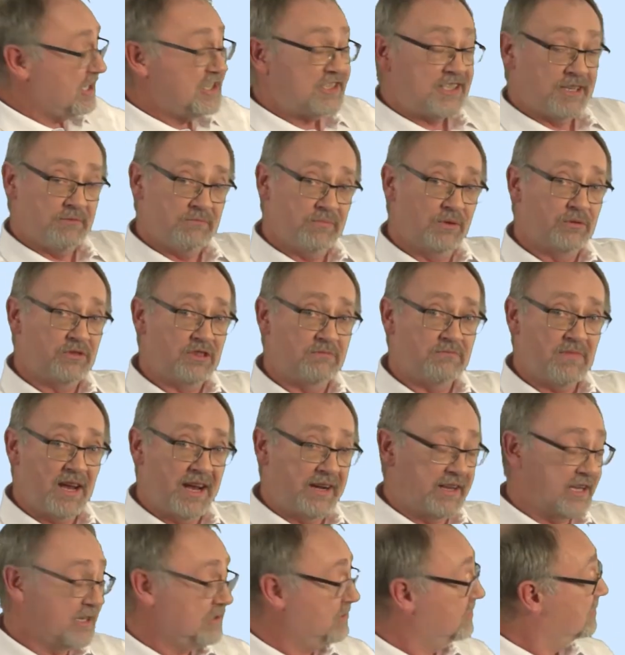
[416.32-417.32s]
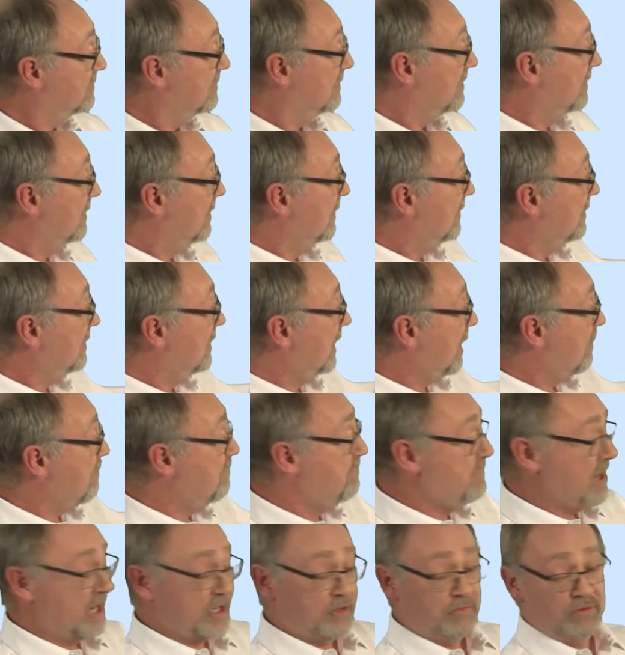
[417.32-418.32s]
simple to manage, you get
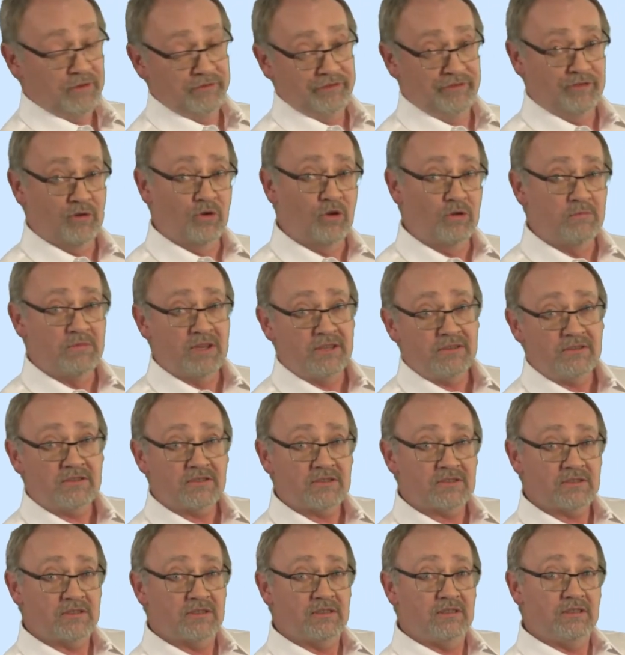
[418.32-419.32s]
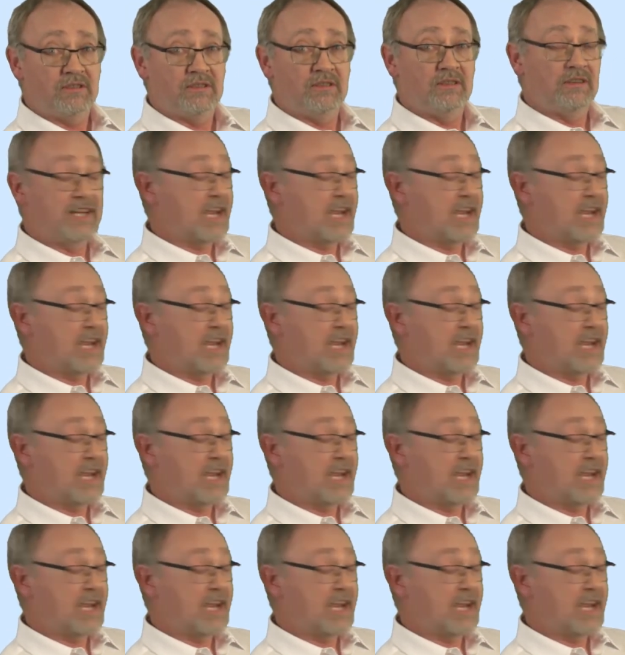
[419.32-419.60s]
better performance, you